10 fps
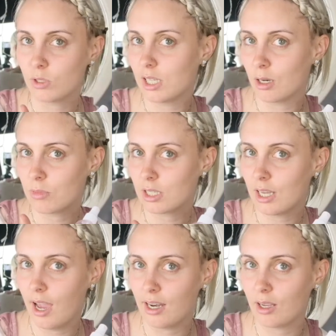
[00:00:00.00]
we said I'm
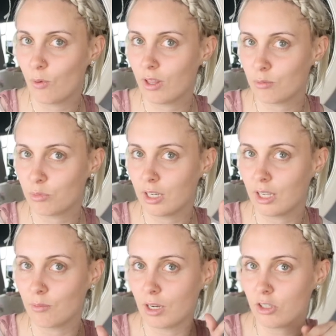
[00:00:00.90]
deciding whether I'm putting
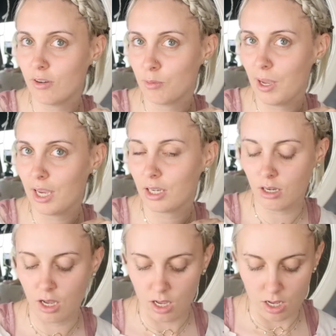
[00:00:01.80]
in my travel bag
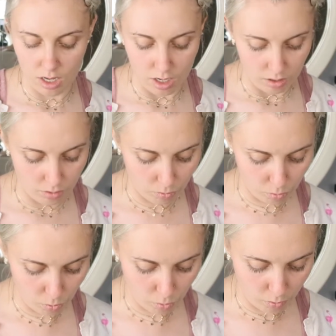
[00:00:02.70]

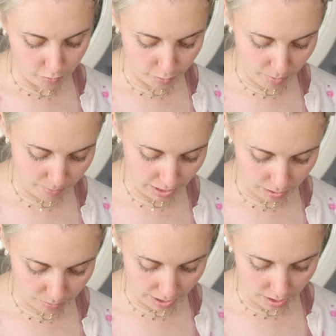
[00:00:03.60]
or for my
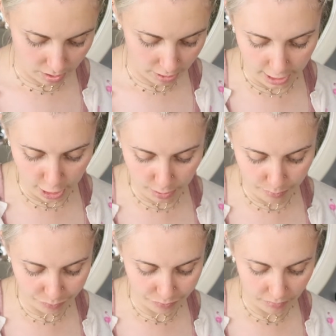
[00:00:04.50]
makeup bag.
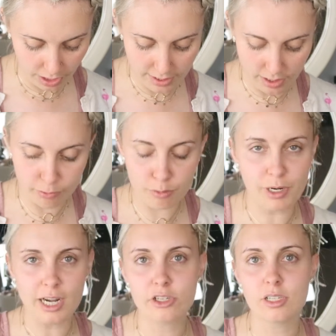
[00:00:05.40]
And then for
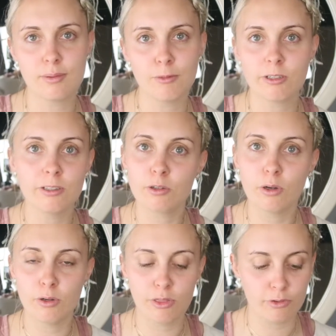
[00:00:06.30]
brushes, I'm not going to
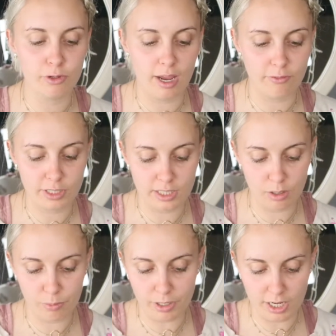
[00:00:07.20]
go through every
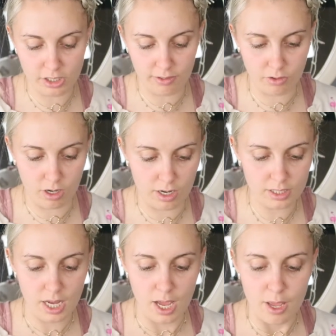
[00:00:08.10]
single brush I've
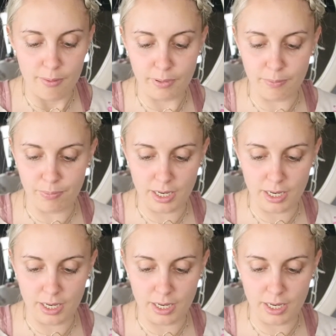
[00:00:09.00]
got, but